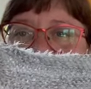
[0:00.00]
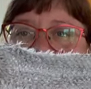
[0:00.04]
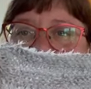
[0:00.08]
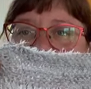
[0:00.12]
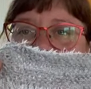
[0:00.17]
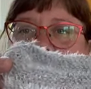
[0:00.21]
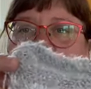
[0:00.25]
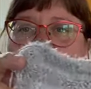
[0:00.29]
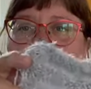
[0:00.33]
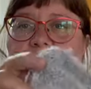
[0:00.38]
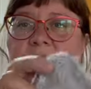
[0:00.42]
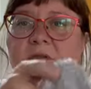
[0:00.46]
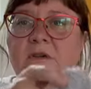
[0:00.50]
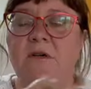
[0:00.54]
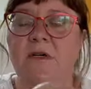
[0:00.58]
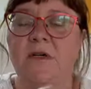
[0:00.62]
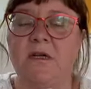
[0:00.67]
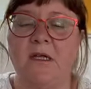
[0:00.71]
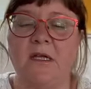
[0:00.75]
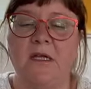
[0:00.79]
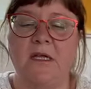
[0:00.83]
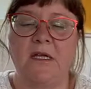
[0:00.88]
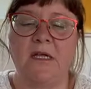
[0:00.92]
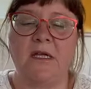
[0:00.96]
yarn over.
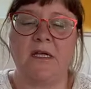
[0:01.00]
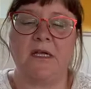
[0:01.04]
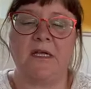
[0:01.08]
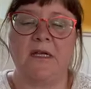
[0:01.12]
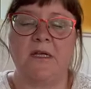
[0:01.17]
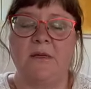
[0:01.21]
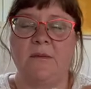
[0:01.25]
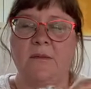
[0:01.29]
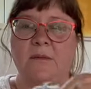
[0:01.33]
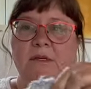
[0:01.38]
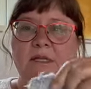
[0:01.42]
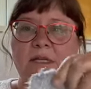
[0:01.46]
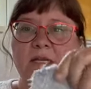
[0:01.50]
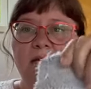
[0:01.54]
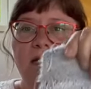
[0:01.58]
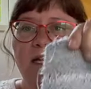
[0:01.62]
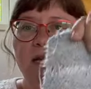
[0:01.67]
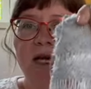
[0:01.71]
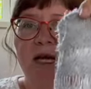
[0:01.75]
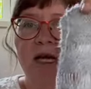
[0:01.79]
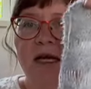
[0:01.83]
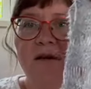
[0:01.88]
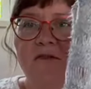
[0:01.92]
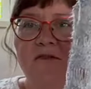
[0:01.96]
But then
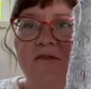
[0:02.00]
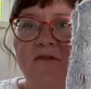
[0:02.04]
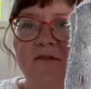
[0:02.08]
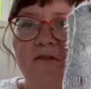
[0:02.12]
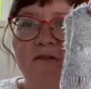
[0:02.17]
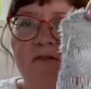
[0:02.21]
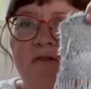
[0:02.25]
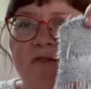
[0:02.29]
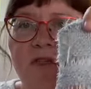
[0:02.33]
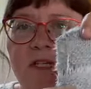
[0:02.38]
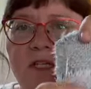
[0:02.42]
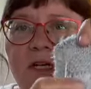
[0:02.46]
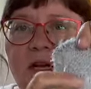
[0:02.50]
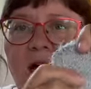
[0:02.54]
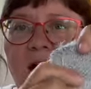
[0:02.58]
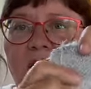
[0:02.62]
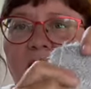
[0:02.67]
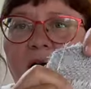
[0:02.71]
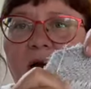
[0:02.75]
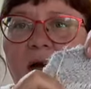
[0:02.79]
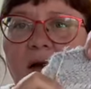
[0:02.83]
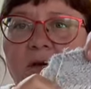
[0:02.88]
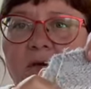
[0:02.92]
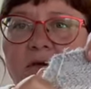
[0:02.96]
I have to figure
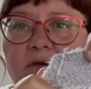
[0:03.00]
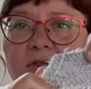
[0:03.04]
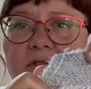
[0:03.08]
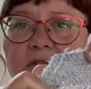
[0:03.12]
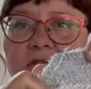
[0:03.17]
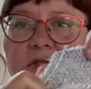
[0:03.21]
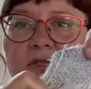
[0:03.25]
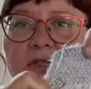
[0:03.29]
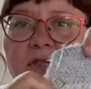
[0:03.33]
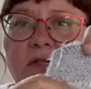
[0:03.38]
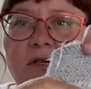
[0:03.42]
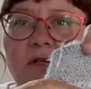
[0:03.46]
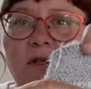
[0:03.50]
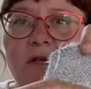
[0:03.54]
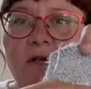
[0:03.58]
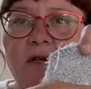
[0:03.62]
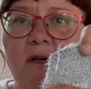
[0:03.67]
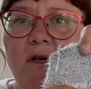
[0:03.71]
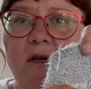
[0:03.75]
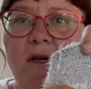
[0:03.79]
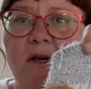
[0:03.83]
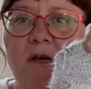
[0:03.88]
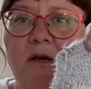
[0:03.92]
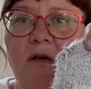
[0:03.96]
out
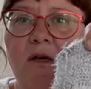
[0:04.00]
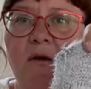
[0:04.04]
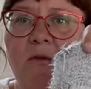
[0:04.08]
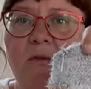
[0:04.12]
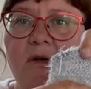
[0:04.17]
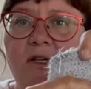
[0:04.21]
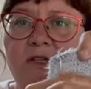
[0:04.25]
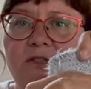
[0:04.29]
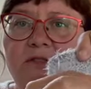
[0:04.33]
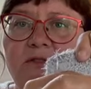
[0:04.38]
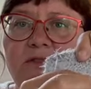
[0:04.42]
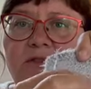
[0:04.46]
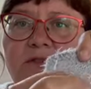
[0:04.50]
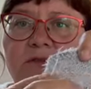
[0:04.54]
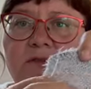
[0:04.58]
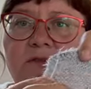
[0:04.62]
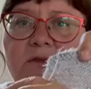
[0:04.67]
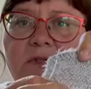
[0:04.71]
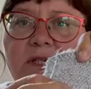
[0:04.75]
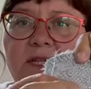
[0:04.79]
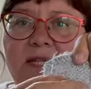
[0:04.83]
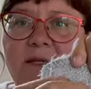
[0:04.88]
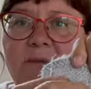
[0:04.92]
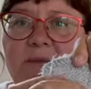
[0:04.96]
what to
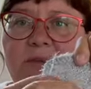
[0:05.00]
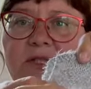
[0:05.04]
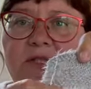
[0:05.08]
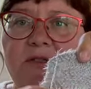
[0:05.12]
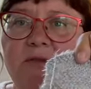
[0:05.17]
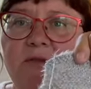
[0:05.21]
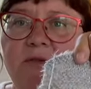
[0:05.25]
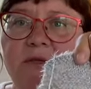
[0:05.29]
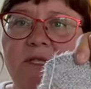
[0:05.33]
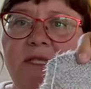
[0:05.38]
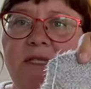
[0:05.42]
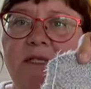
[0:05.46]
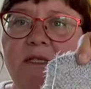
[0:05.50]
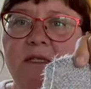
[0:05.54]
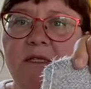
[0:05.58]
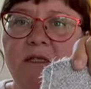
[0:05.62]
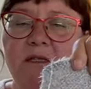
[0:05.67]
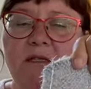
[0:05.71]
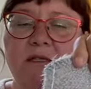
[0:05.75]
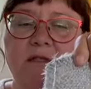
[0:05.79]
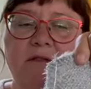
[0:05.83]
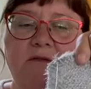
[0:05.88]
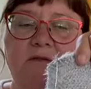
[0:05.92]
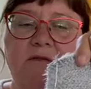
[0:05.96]
do in between
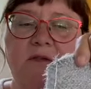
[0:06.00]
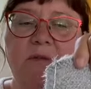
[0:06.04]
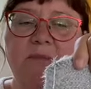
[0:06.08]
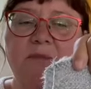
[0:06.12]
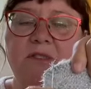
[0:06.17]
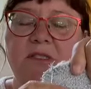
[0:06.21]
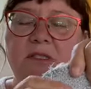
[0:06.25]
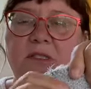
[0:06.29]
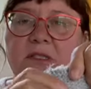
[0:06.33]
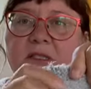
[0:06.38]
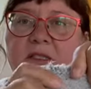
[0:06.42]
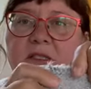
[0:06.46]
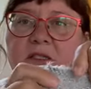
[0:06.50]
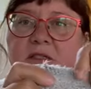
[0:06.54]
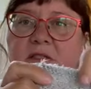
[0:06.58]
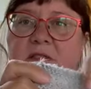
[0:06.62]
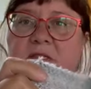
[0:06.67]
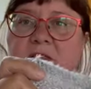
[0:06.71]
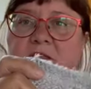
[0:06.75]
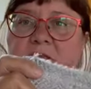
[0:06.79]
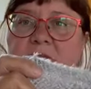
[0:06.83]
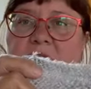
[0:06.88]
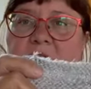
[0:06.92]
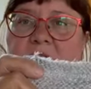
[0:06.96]
the drop
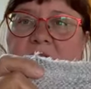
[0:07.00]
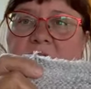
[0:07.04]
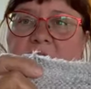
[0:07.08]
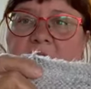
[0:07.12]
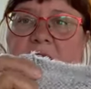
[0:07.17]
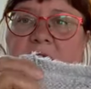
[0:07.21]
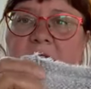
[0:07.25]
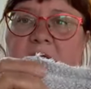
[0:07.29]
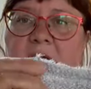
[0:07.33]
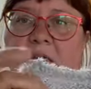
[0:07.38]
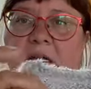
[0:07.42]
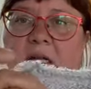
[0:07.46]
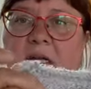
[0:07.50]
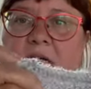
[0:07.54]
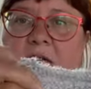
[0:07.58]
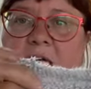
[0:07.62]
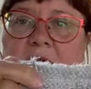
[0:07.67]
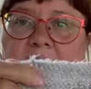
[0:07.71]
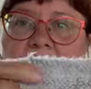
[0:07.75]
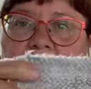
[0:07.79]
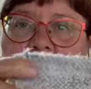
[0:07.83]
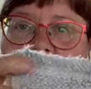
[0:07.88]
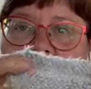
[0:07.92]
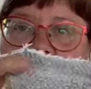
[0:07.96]
stitches.
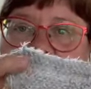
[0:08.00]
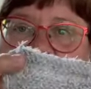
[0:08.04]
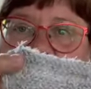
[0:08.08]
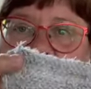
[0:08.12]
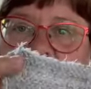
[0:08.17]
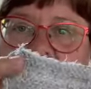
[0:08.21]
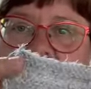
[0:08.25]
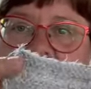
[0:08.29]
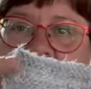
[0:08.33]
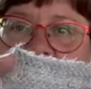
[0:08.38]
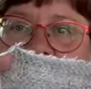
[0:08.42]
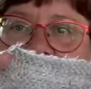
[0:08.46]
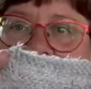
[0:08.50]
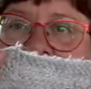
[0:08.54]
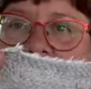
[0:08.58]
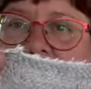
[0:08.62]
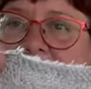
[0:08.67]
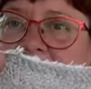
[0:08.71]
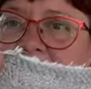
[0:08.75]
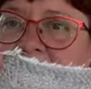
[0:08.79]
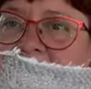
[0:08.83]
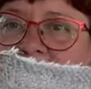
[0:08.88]
I